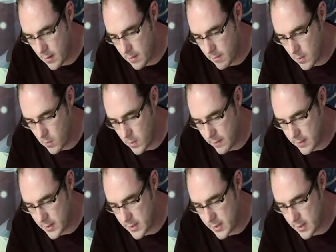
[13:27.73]
Whenever
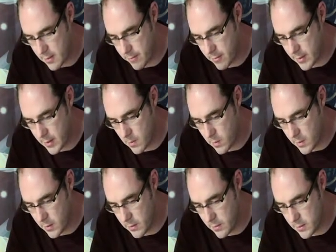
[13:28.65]
suffering
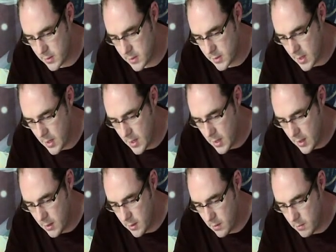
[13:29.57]
wounds,
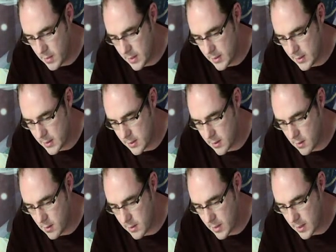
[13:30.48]
you may
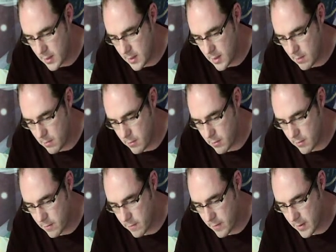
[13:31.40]
discard a number
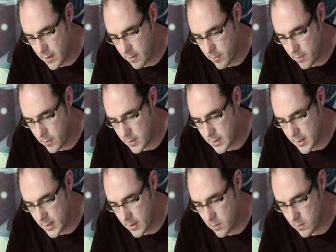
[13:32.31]
of faith points
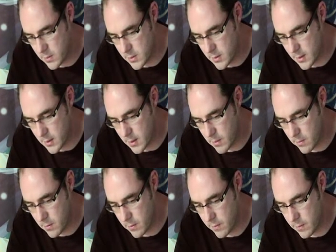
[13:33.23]
equal to the number
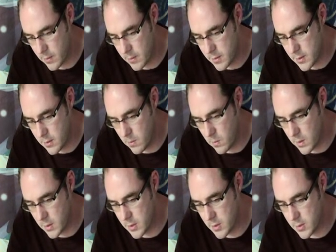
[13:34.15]
of wounds you
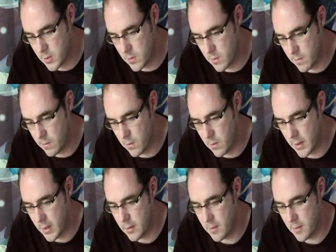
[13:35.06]
wish to avoid.